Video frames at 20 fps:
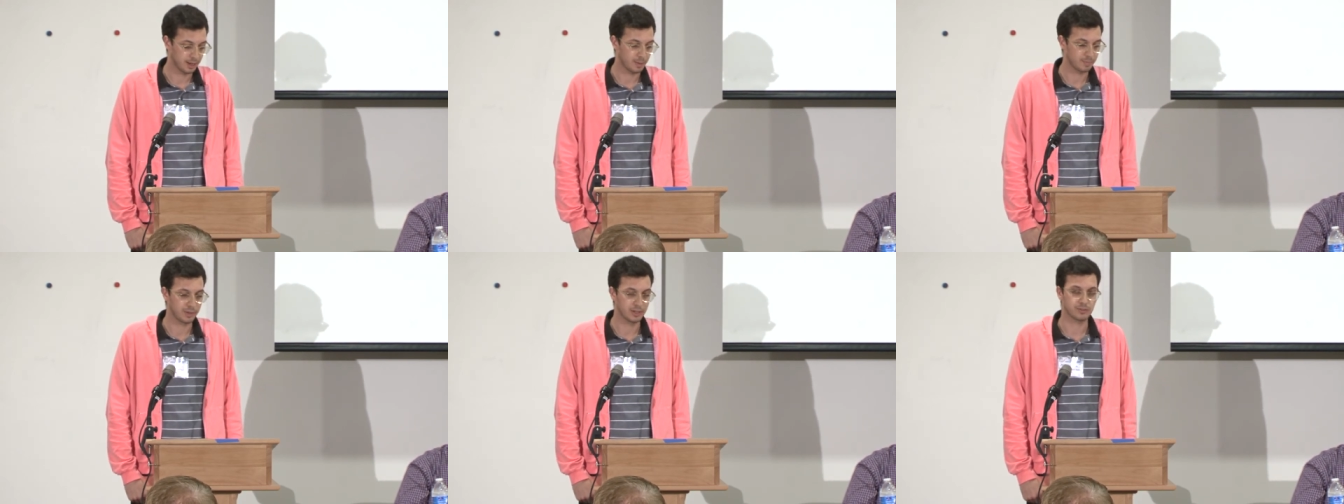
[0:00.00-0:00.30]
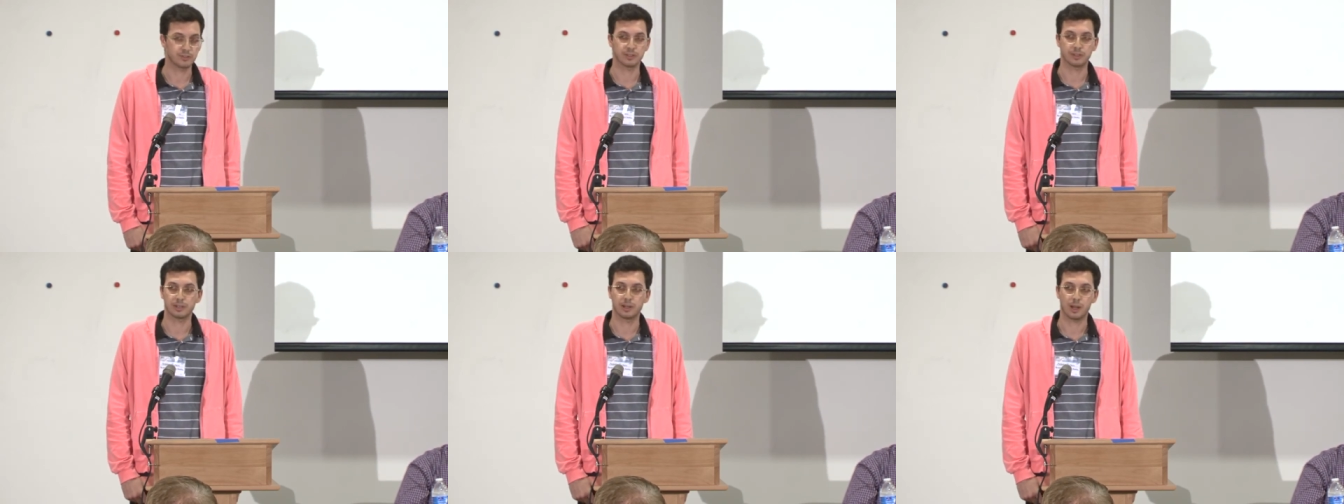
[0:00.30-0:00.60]
I'm not
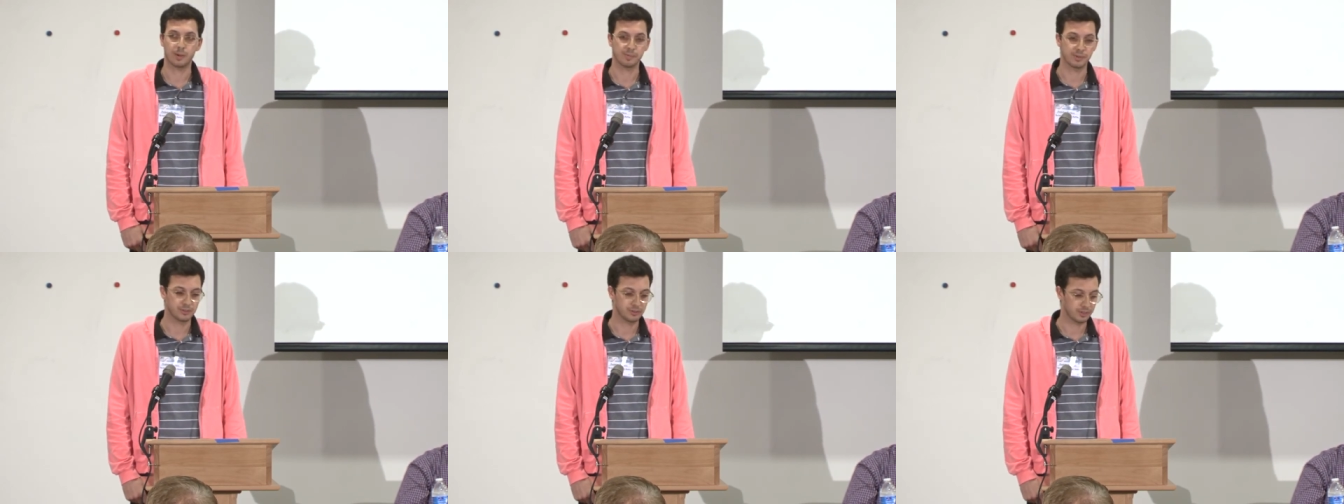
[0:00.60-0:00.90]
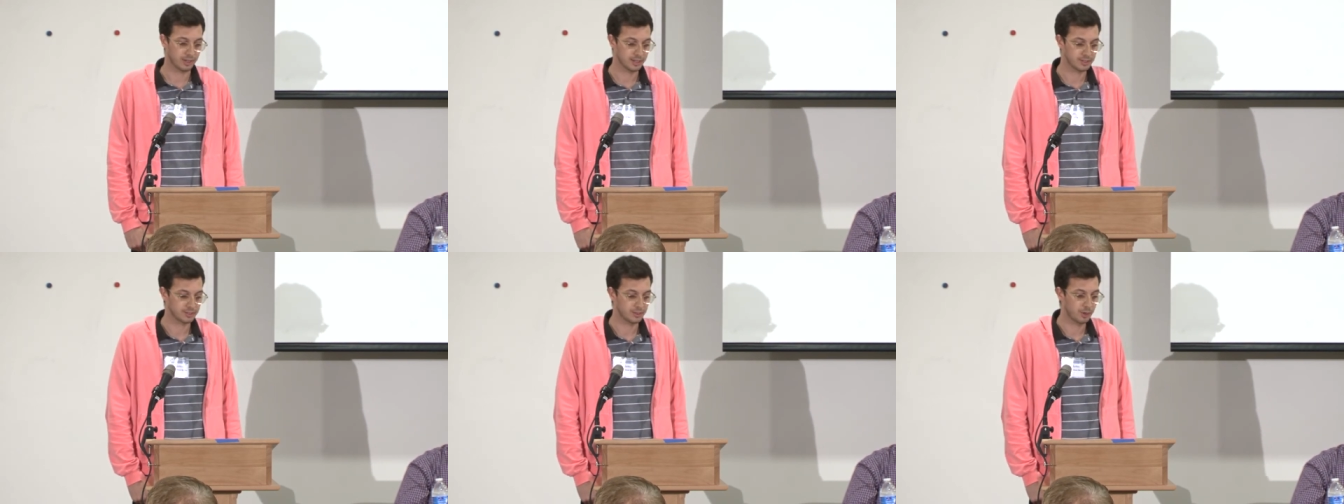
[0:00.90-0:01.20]
sure how much you
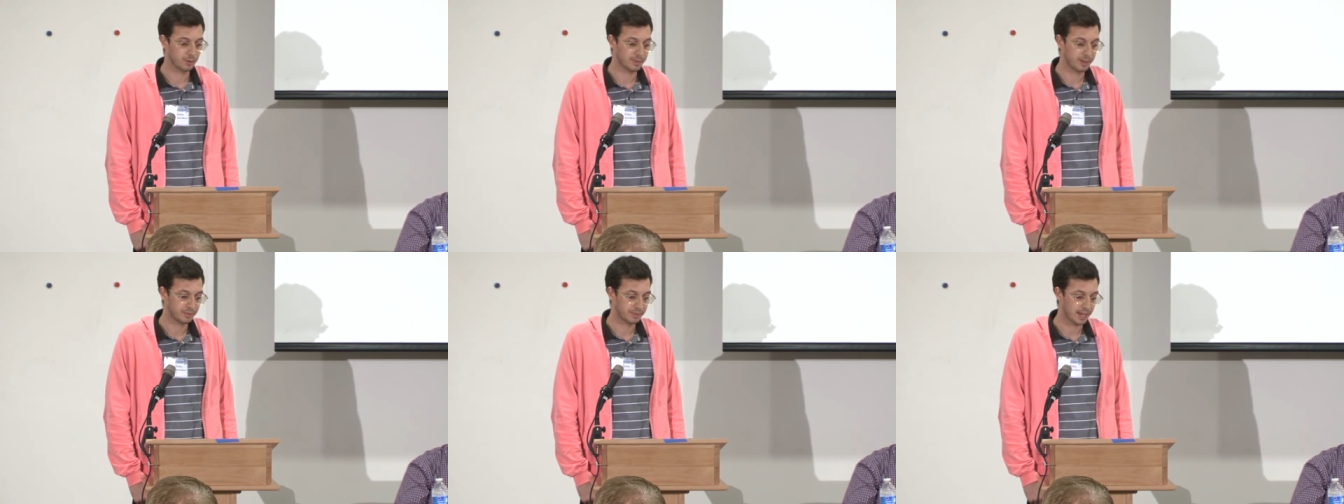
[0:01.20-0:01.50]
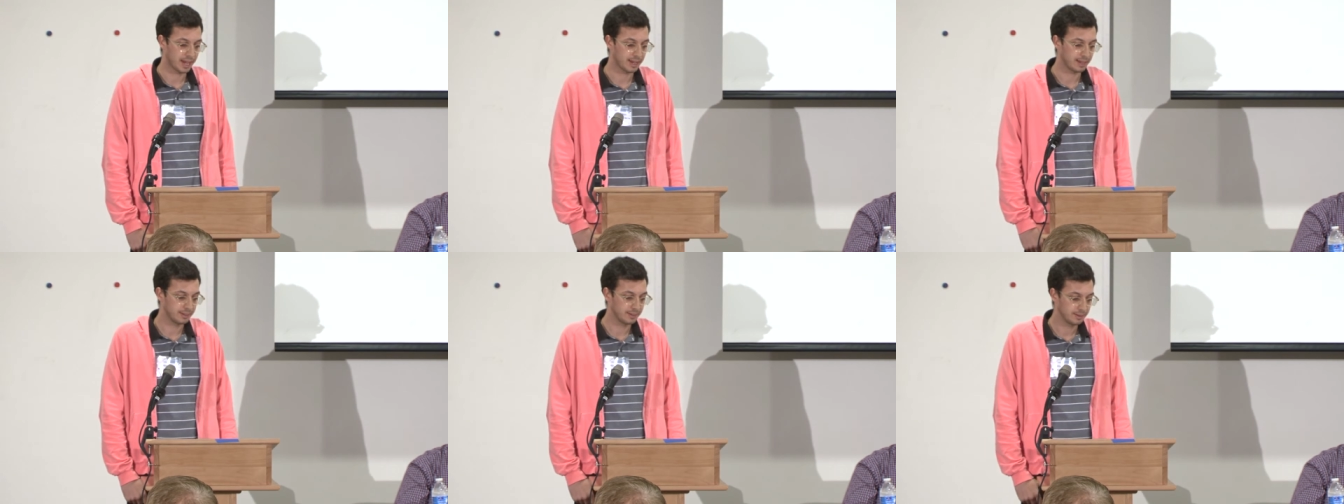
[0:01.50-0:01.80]
guys know about
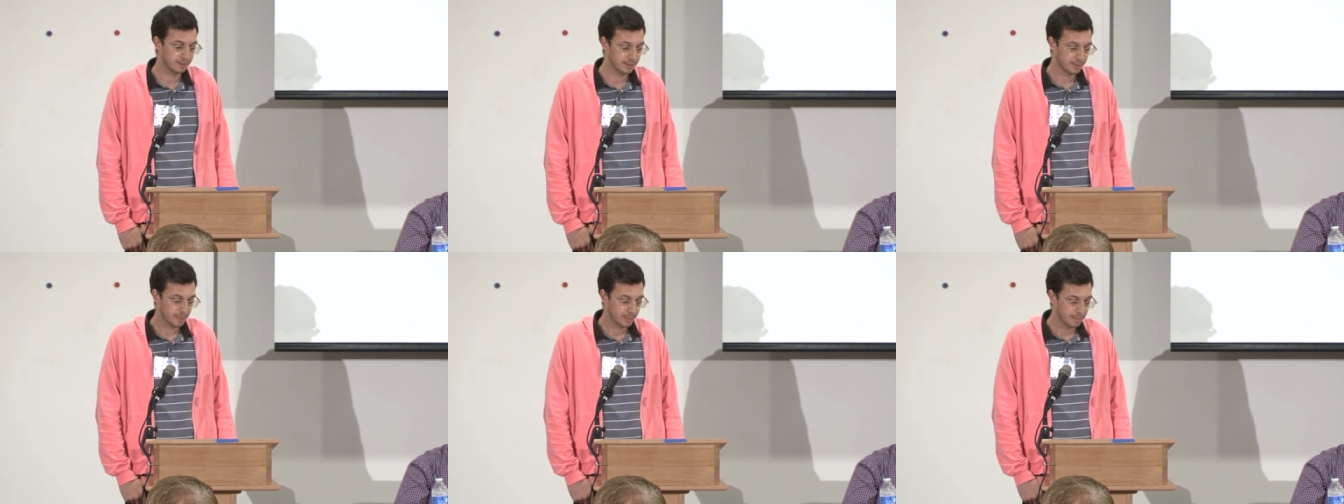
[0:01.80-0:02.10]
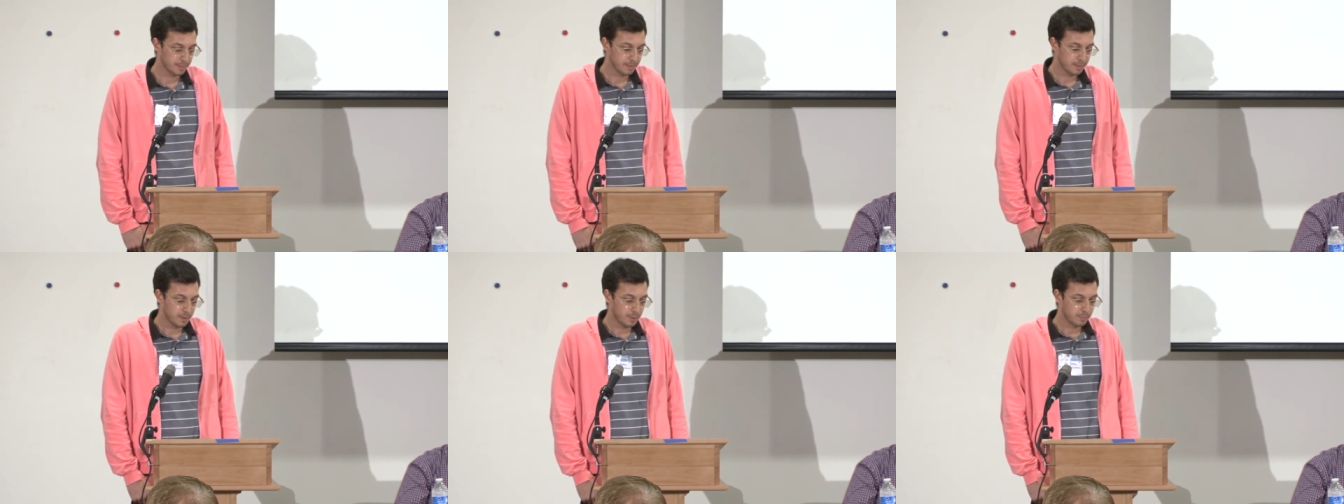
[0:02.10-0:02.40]
that,
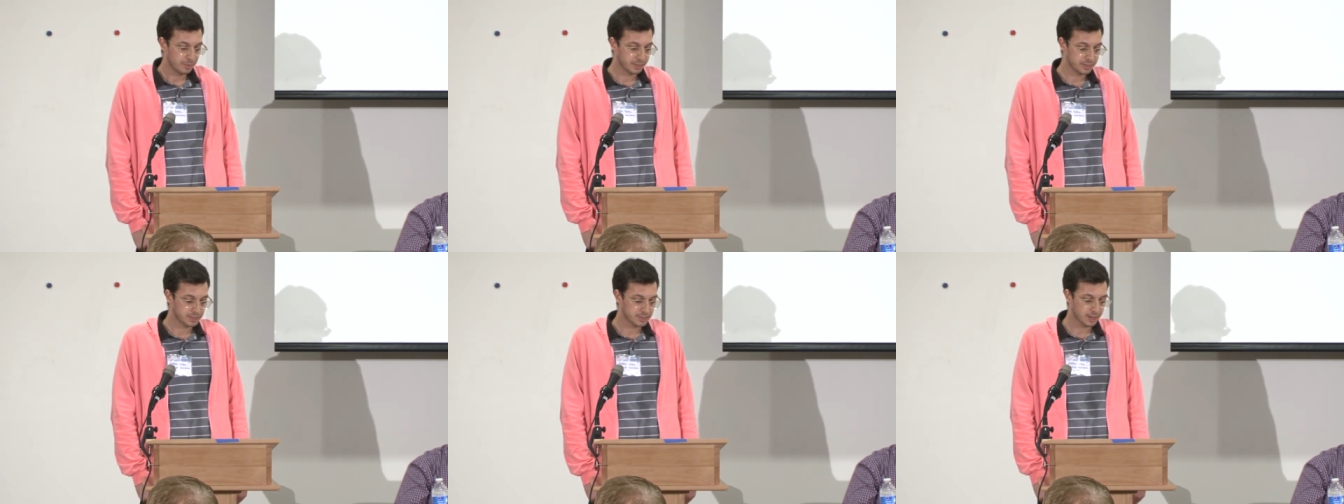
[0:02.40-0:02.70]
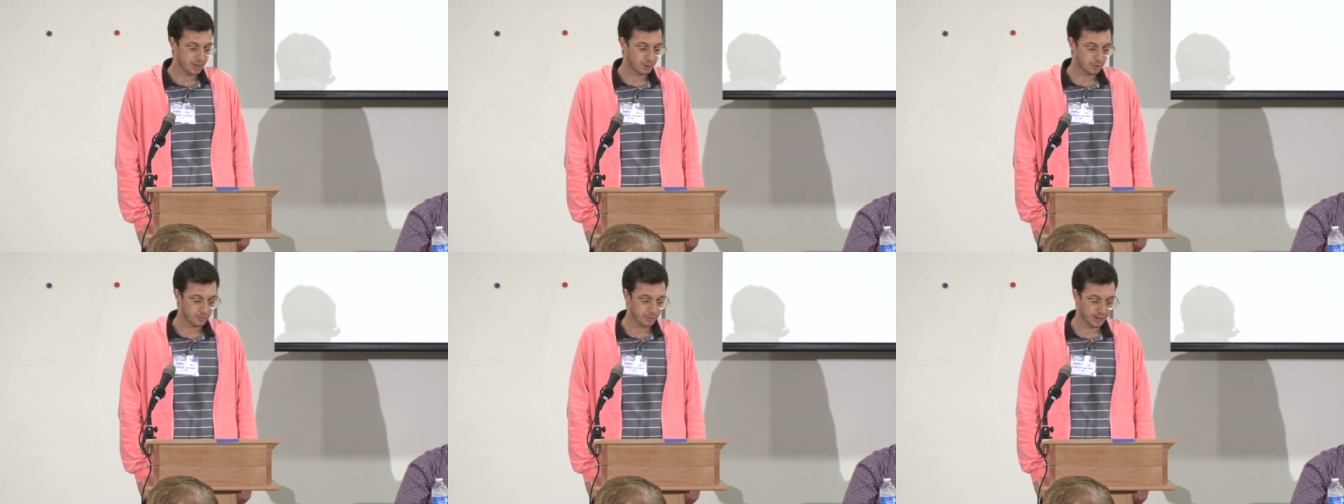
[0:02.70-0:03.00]
but the
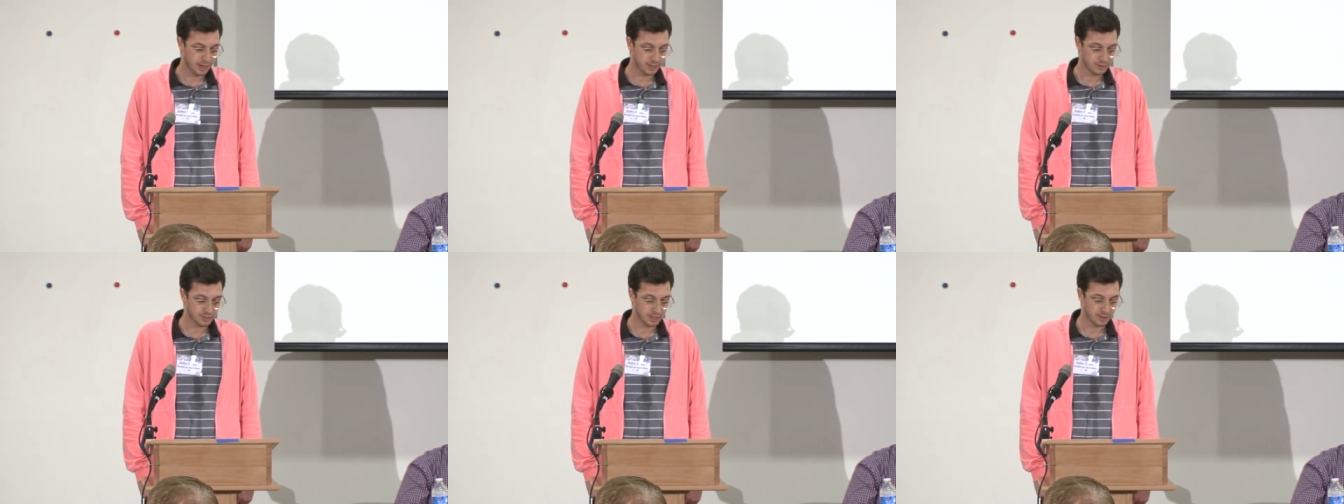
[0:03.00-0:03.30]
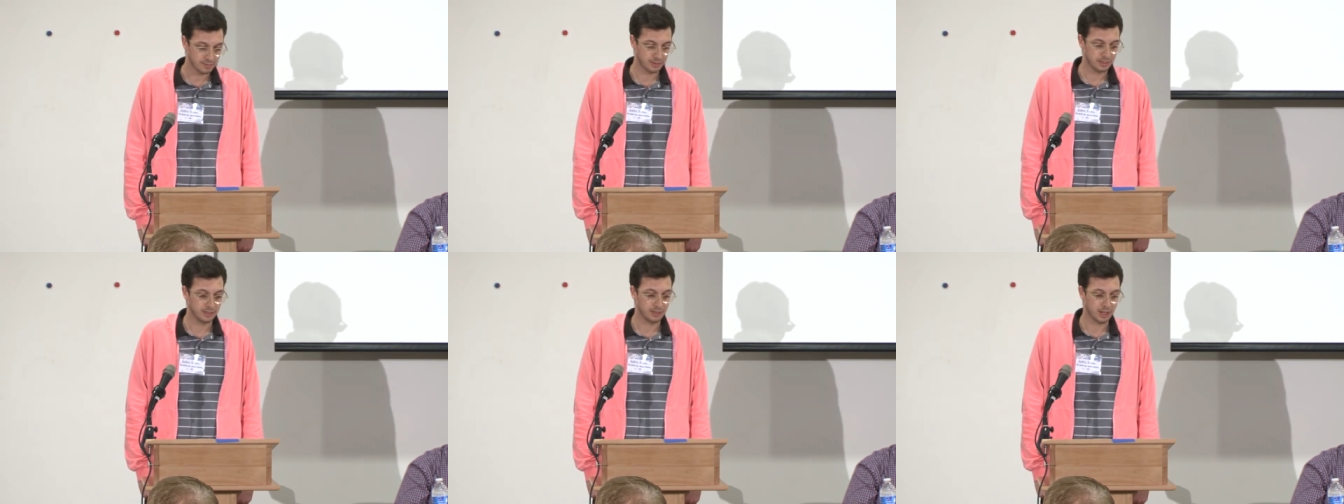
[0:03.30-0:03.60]
Center for
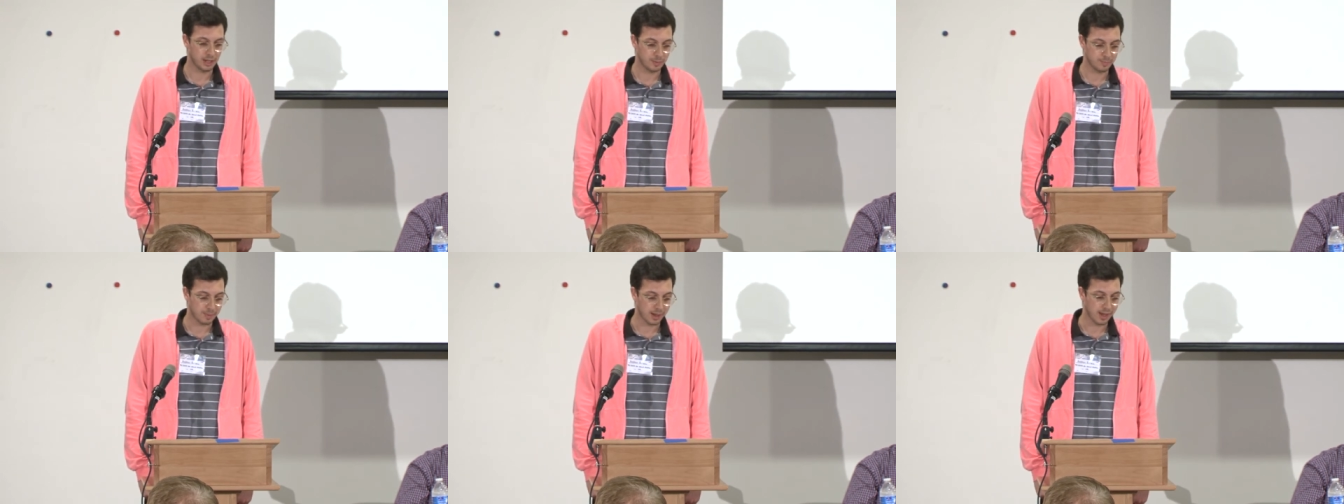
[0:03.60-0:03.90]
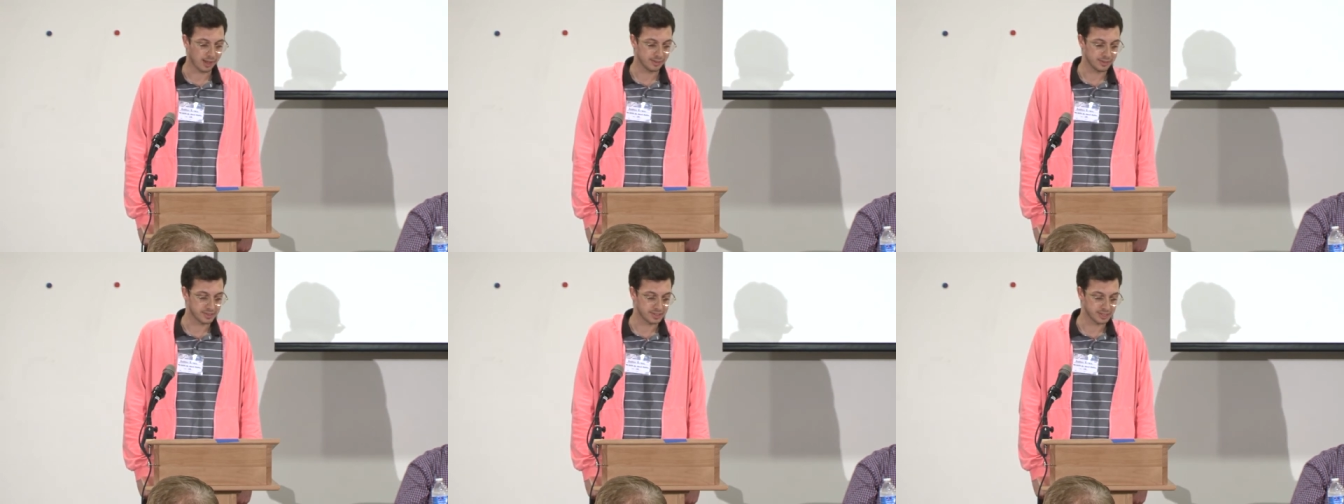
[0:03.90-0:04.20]
HIV Law and
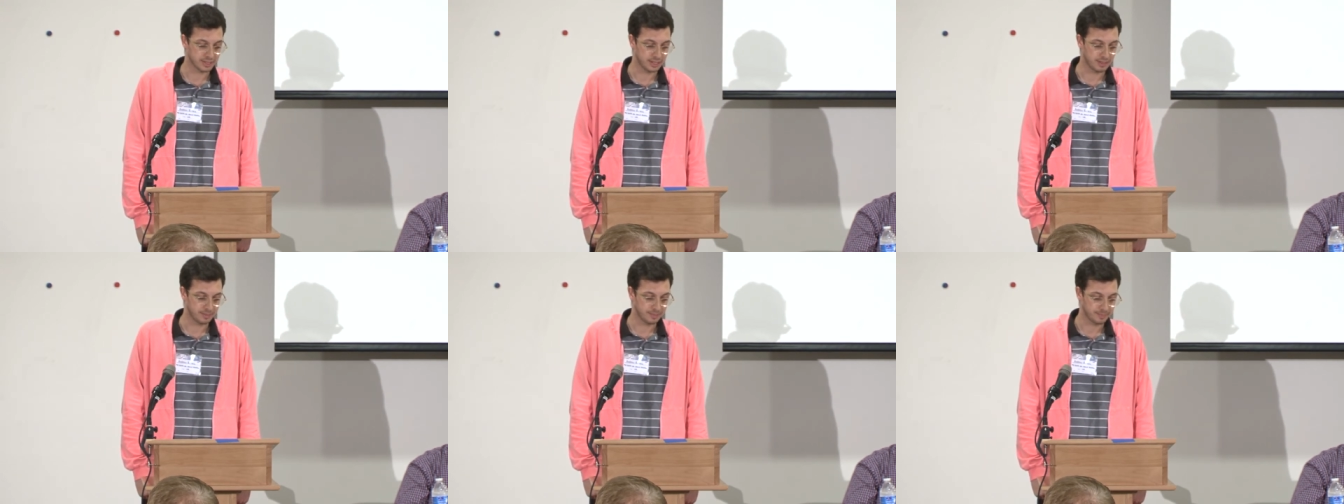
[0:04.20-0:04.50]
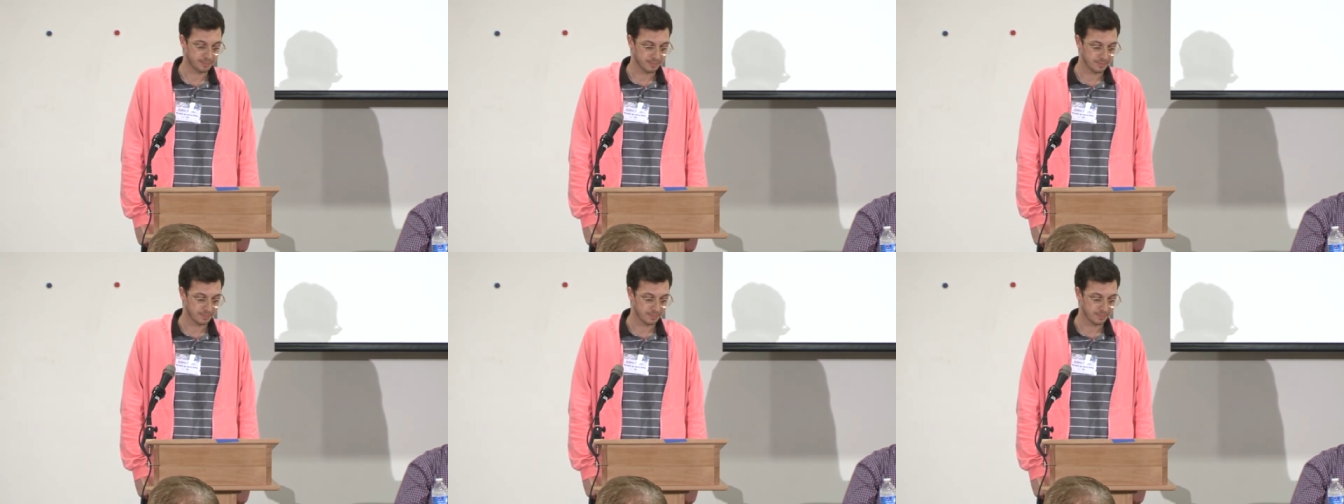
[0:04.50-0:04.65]
Policy